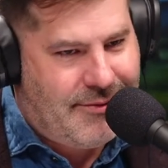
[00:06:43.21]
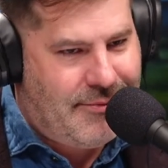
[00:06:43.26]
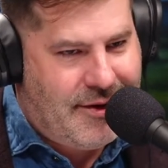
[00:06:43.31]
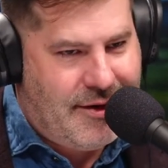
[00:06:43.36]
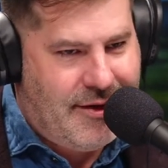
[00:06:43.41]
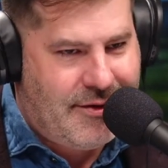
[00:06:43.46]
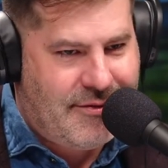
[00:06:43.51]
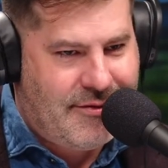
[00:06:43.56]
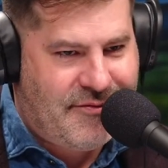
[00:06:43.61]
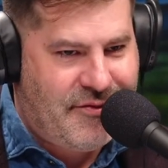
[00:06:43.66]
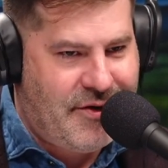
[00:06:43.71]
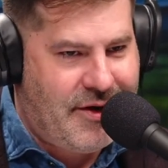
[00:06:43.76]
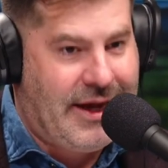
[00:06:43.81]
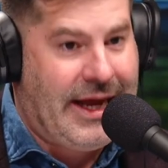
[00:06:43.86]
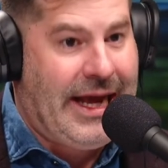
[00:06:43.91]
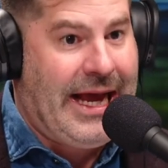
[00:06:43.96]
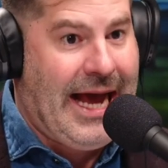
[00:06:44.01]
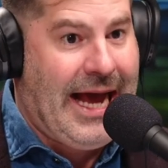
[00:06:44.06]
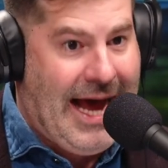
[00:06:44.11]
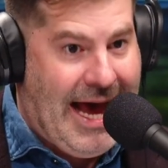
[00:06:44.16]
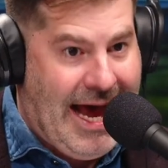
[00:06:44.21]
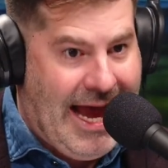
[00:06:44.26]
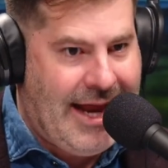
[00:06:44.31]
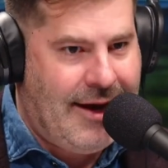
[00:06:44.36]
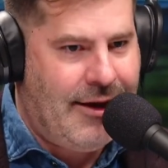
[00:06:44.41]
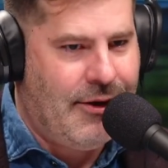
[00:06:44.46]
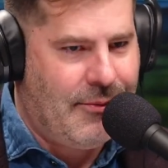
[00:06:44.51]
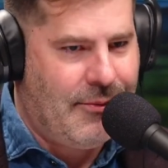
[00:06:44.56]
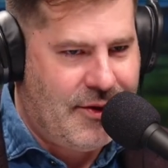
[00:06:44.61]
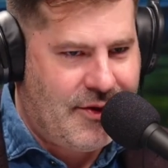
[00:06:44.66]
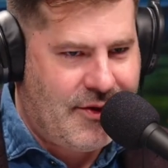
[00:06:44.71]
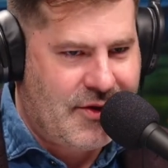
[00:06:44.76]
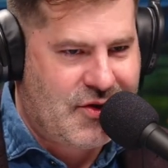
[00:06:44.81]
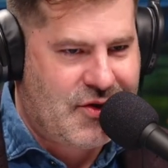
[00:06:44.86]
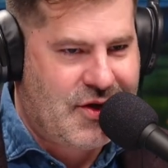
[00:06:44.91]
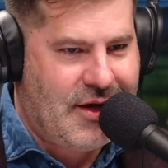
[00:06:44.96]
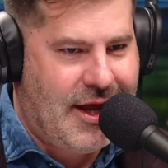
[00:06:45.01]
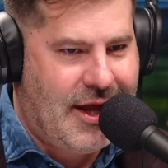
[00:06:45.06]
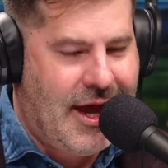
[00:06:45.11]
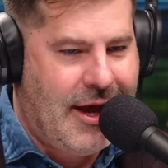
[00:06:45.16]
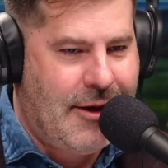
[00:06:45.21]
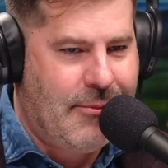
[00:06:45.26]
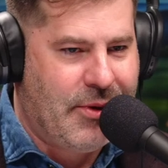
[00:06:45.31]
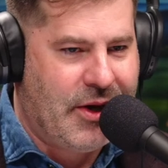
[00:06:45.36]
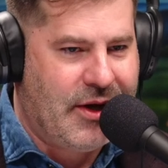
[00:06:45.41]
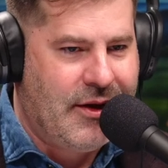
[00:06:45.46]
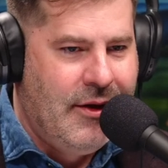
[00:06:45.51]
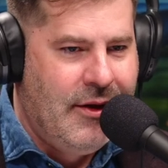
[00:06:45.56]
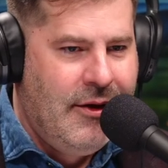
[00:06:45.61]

we got the freaking guy here with us today. But